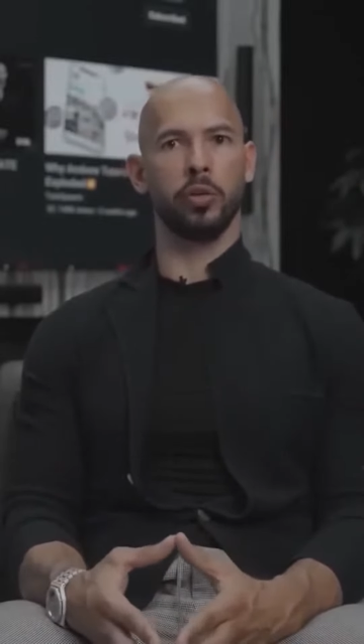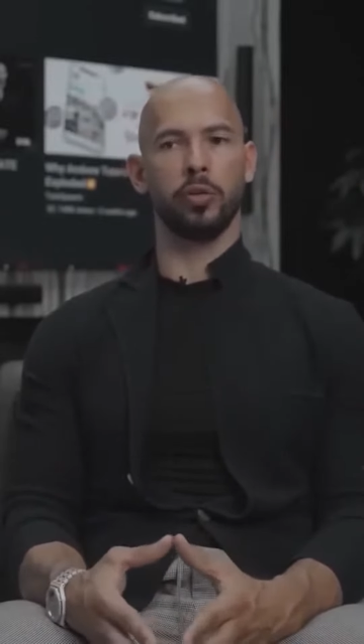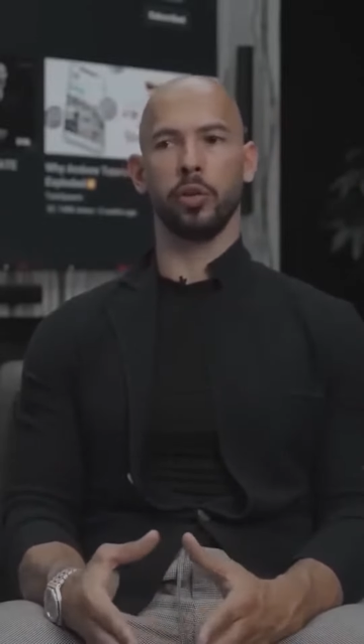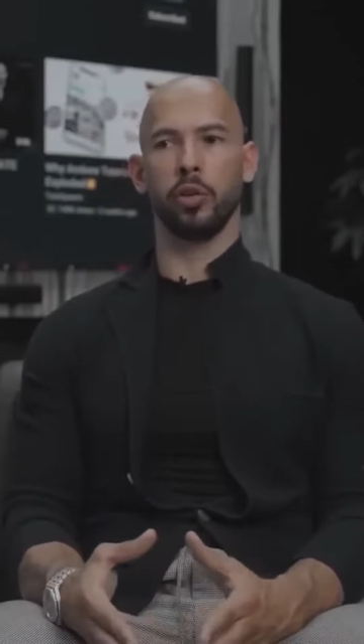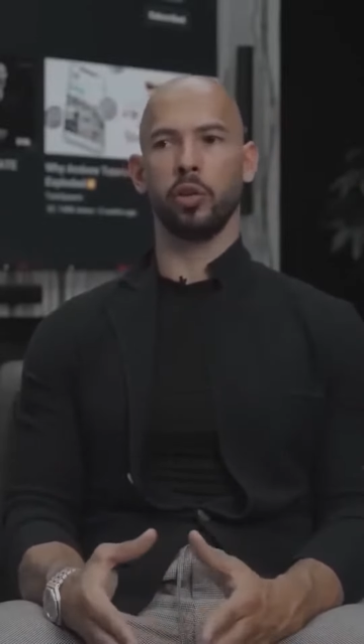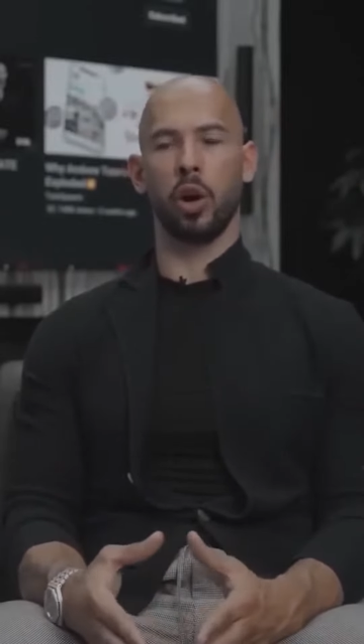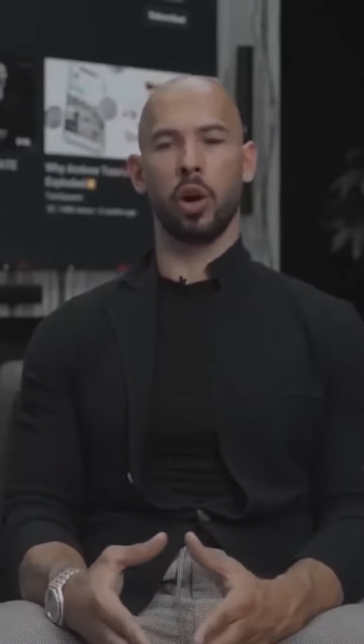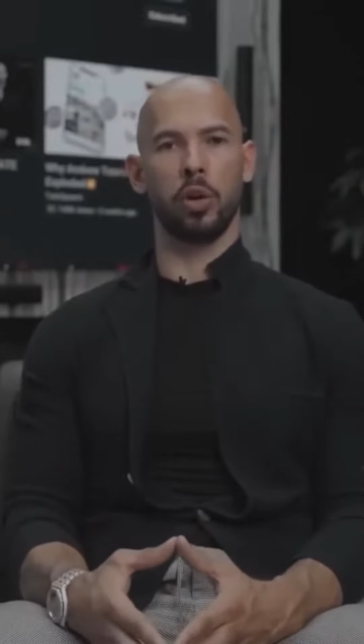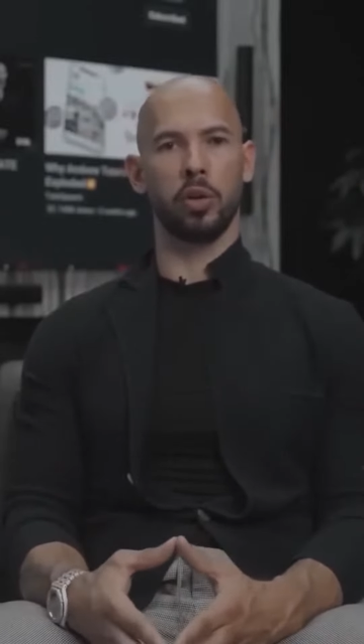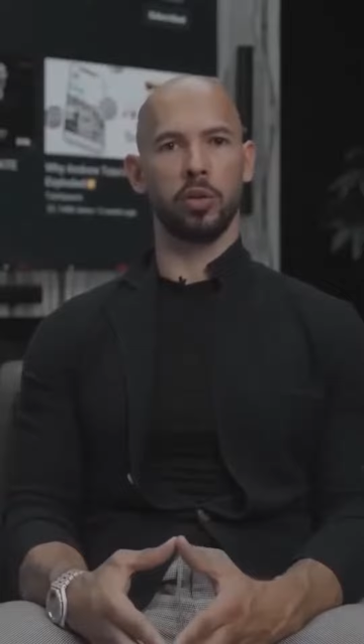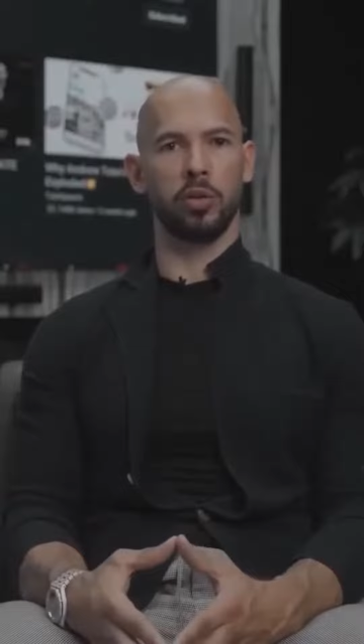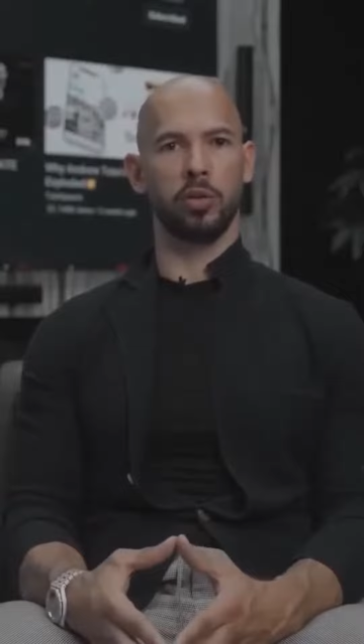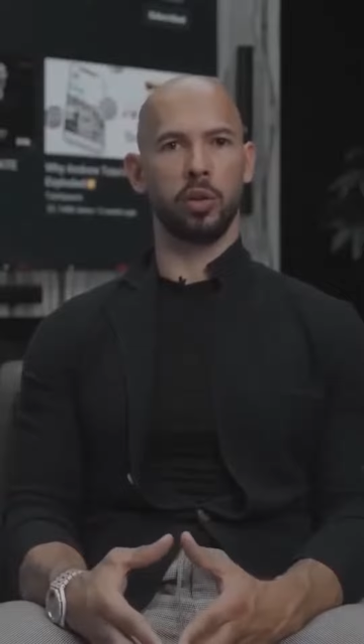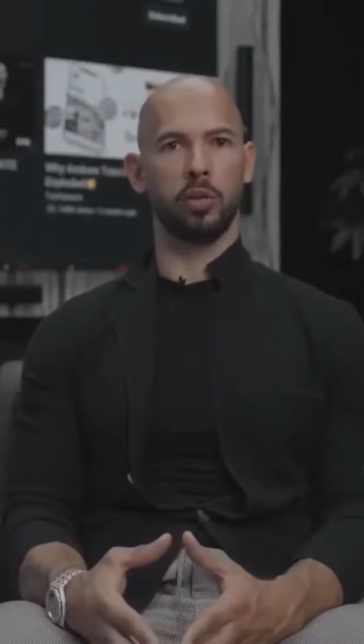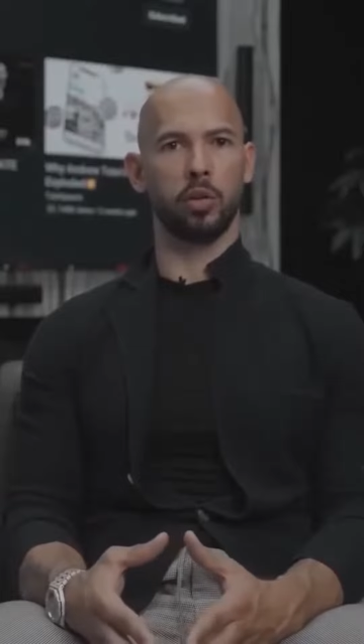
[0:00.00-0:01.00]
for
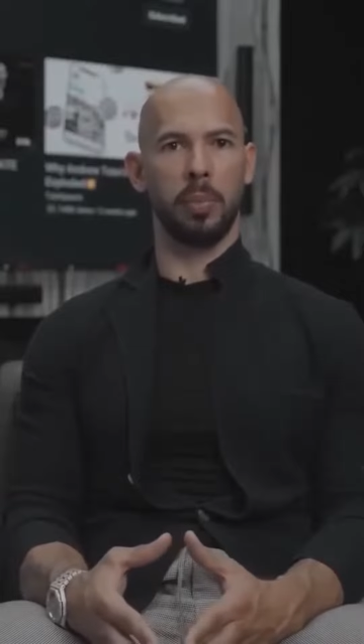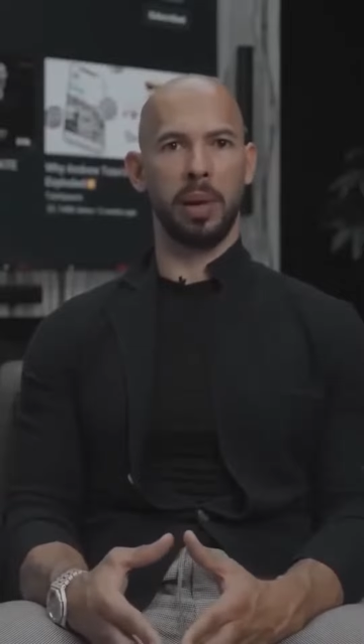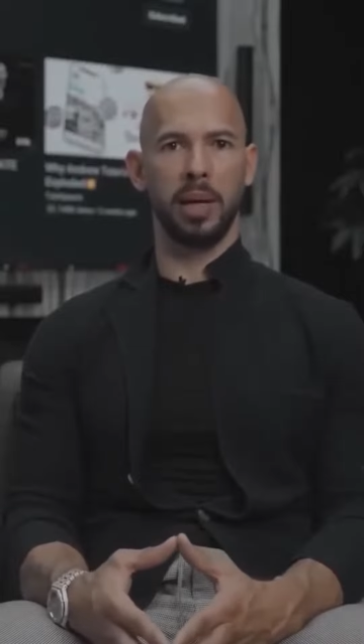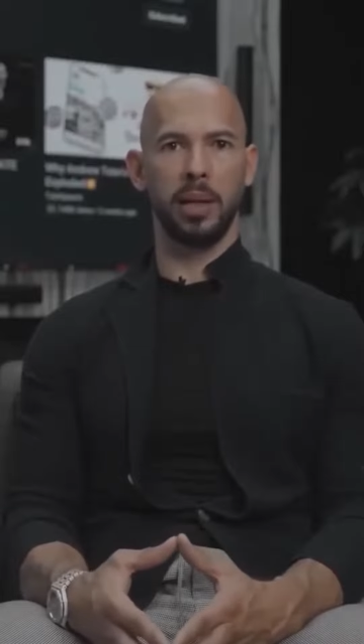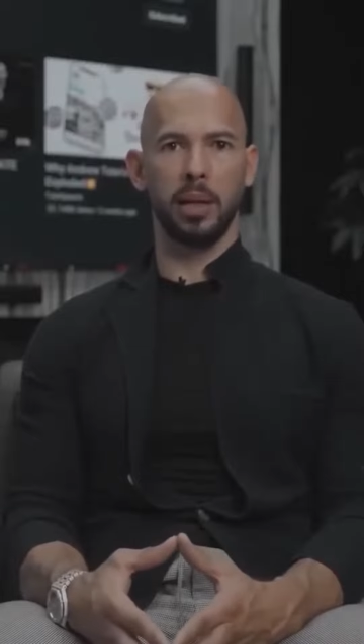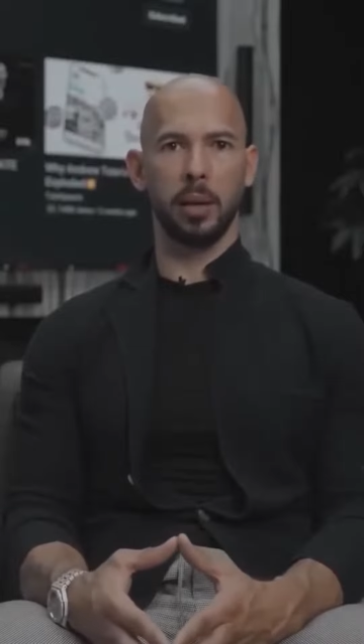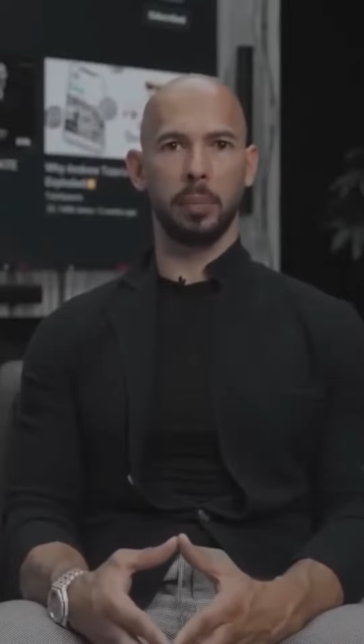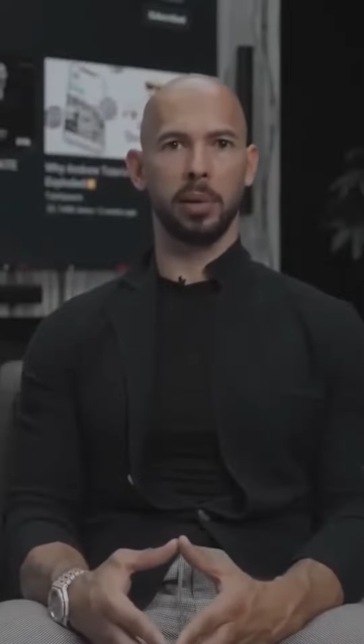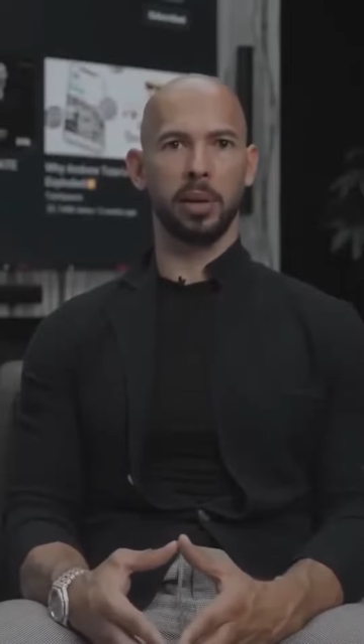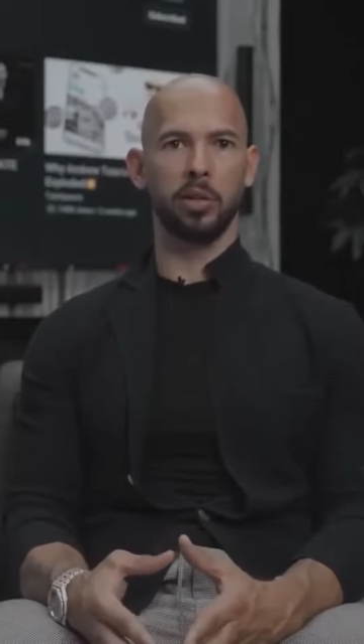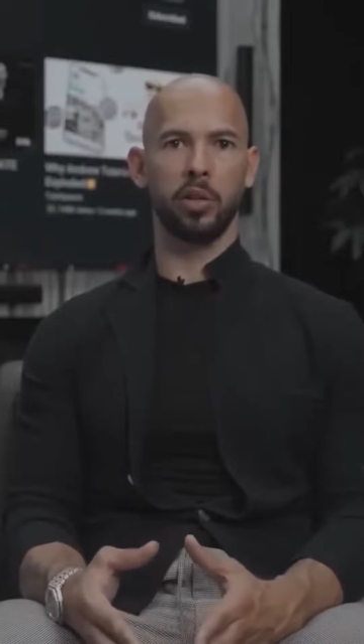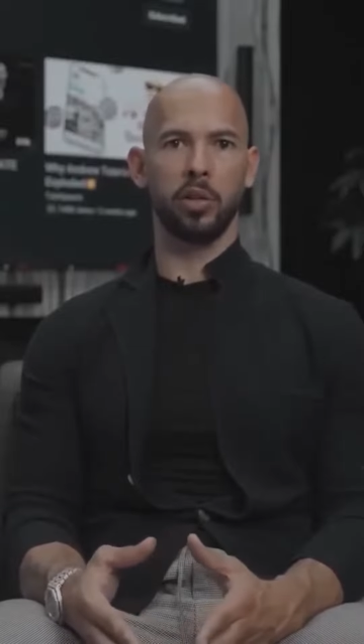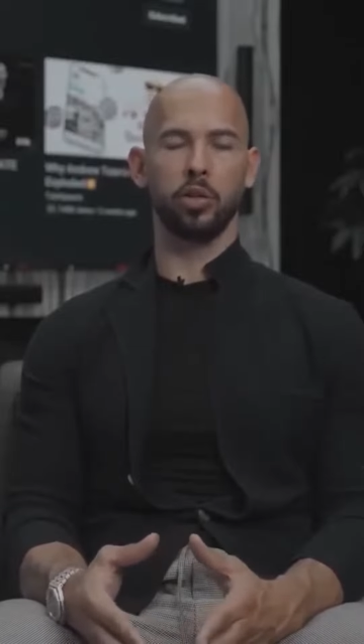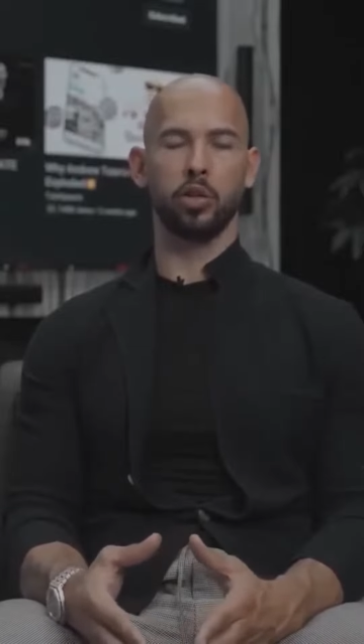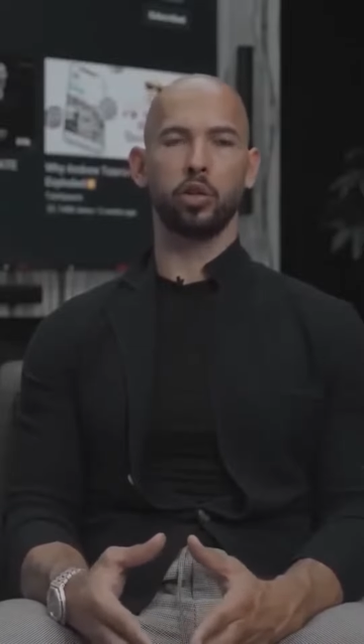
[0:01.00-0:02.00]
dogs in Romania
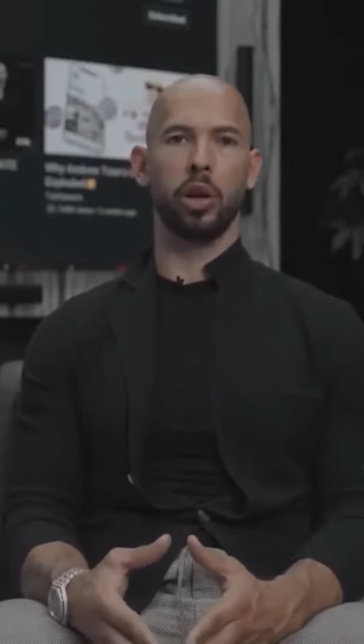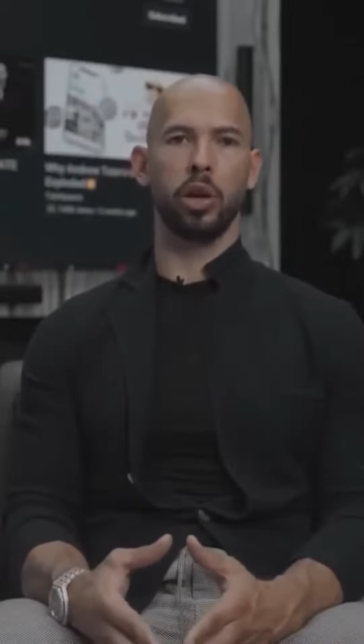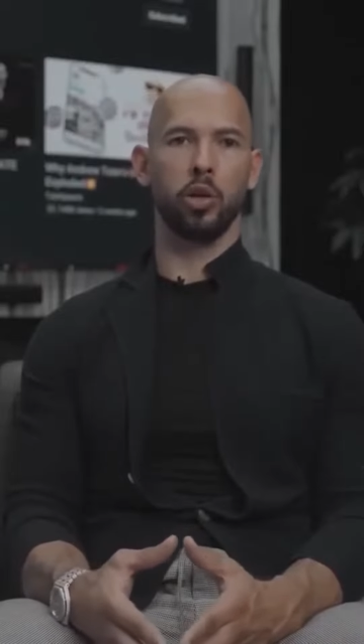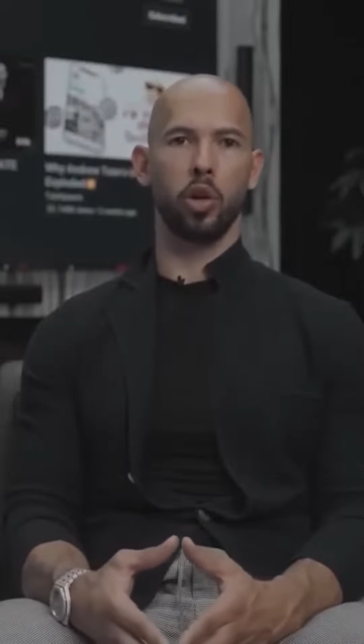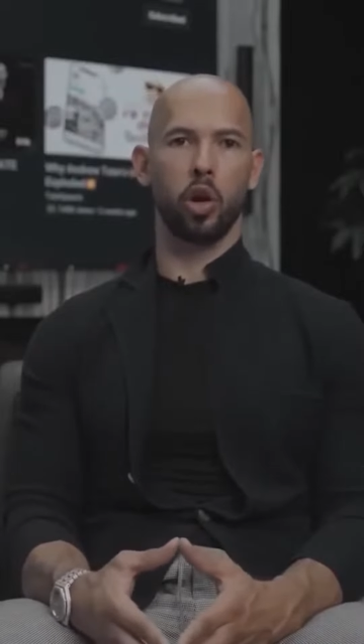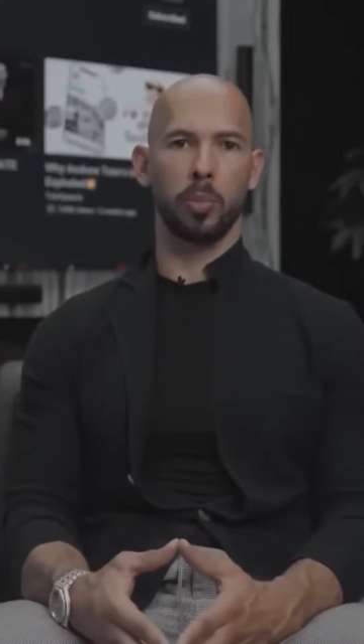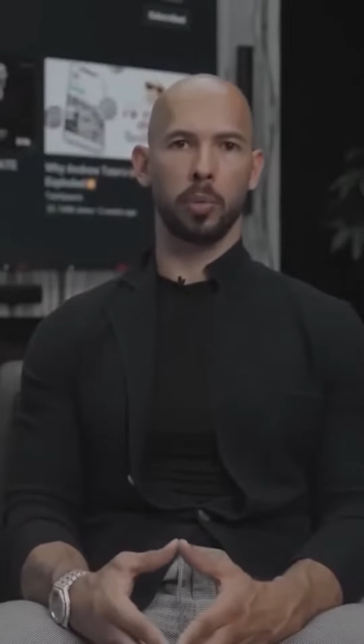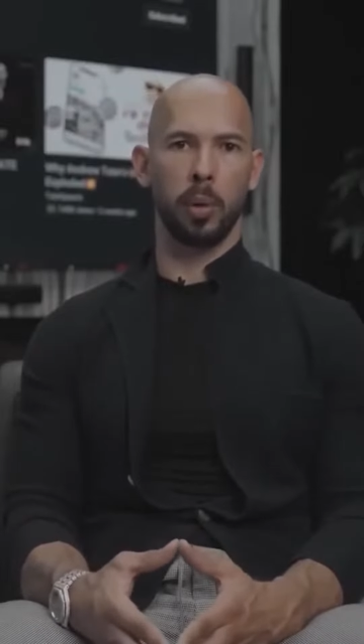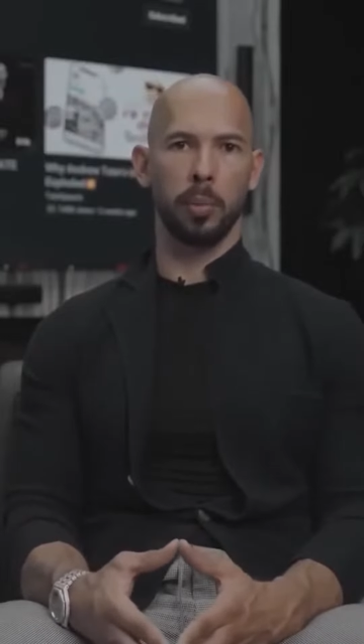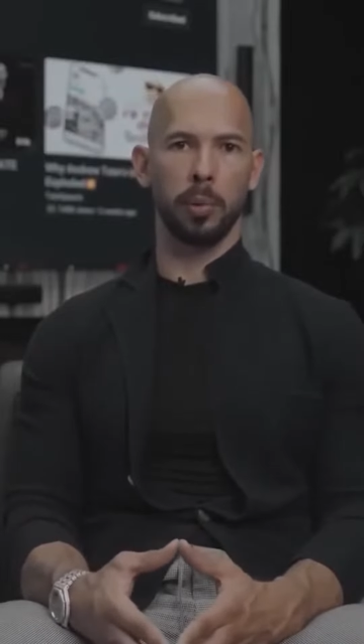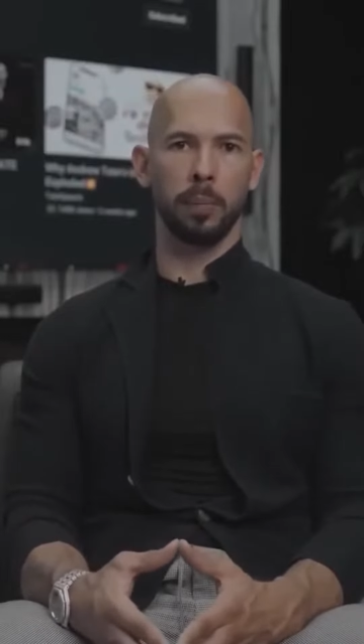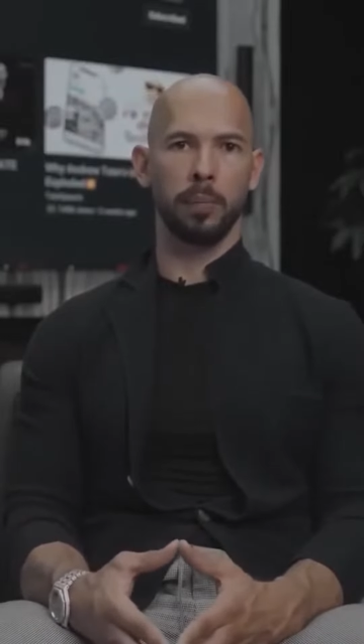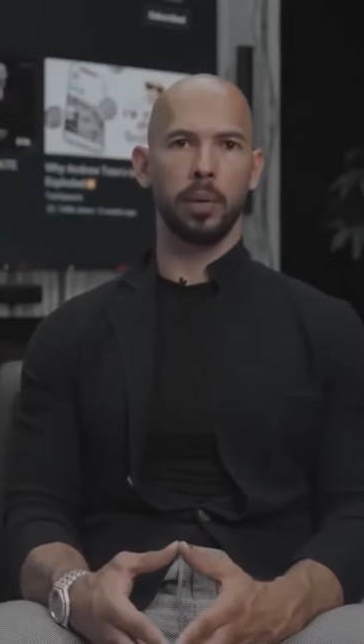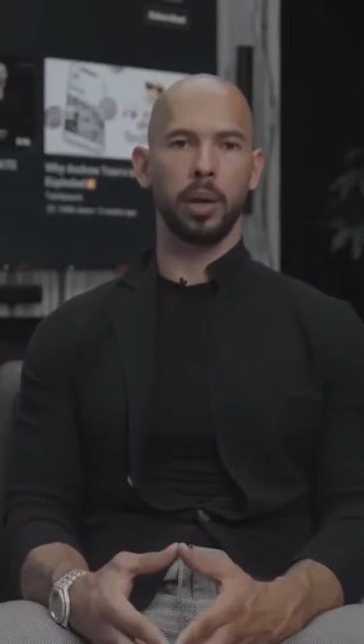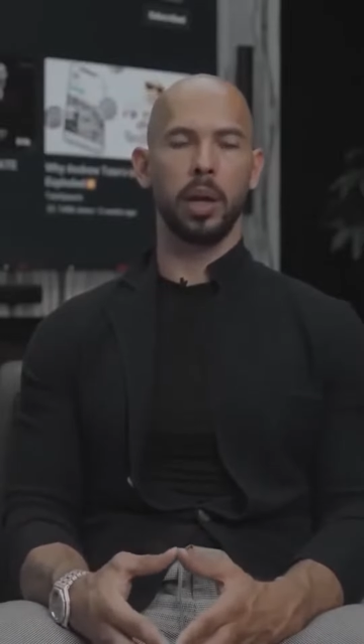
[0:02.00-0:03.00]
because of the stray dog
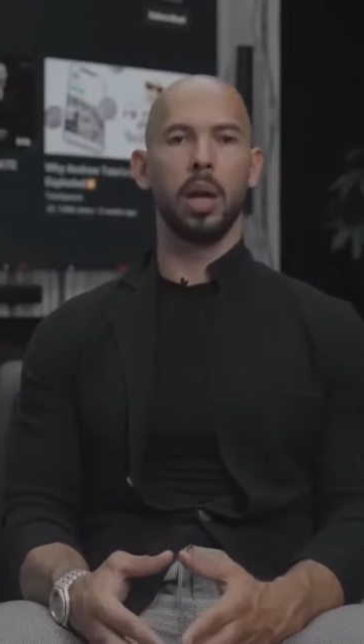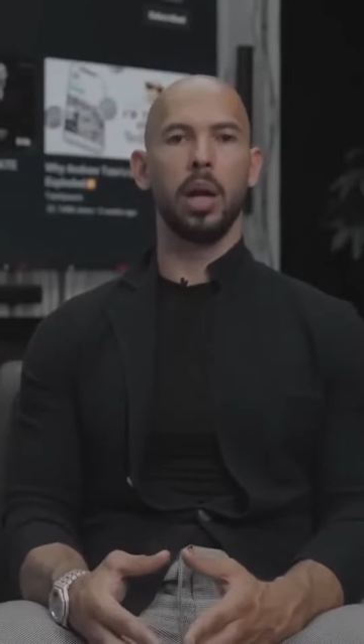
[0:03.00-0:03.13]
problem,